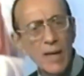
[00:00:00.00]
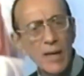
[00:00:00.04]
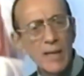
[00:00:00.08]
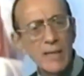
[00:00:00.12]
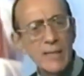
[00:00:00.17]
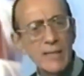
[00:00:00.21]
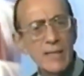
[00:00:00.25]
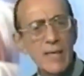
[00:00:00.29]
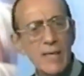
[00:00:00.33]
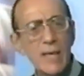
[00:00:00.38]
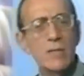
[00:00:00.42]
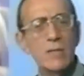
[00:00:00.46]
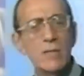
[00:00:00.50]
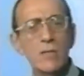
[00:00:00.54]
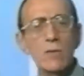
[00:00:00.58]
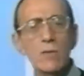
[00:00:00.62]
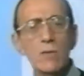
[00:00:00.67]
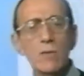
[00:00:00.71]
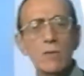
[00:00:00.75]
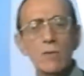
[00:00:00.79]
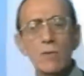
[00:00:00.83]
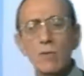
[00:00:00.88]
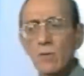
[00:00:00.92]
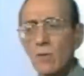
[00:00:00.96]
he said
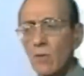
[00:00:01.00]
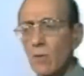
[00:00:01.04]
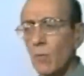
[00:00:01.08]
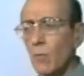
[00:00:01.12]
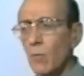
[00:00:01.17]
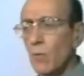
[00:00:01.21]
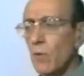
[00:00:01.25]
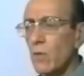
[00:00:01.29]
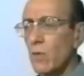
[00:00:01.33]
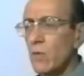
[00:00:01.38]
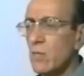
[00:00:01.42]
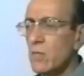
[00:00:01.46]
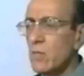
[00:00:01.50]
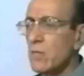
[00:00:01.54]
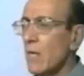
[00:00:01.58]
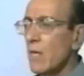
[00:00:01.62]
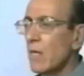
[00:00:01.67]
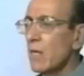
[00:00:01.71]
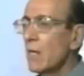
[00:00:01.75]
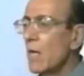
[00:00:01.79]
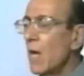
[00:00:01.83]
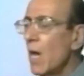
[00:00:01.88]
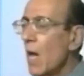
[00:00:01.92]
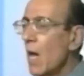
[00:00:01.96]
to the boys, he
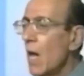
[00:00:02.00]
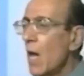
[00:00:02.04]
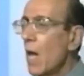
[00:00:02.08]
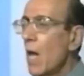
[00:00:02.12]
said,